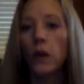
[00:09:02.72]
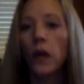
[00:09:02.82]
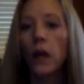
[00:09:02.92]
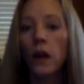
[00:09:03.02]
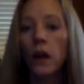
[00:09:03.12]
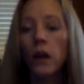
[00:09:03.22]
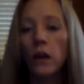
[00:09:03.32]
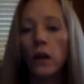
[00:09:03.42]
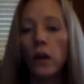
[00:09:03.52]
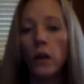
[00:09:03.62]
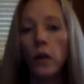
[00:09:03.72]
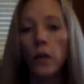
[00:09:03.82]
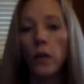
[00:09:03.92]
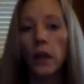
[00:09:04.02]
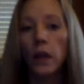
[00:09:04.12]
So here
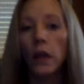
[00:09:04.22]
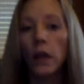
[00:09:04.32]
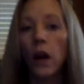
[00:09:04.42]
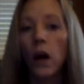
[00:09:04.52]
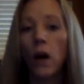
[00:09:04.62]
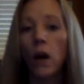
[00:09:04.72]
we believe that